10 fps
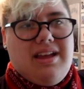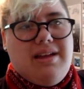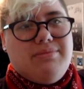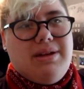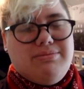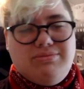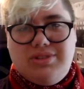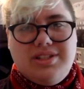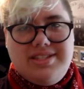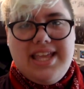I'm I'm
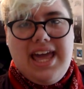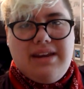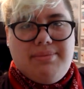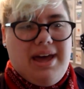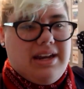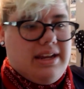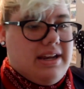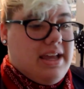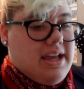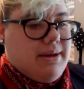real sad about it,
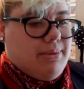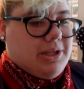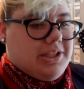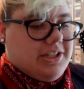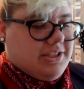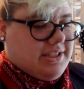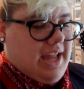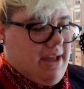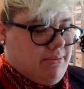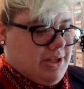but there's
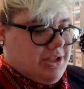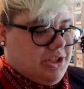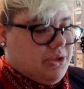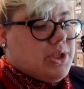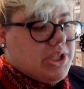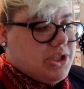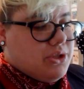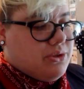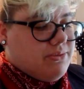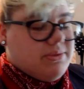not much you can
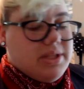do.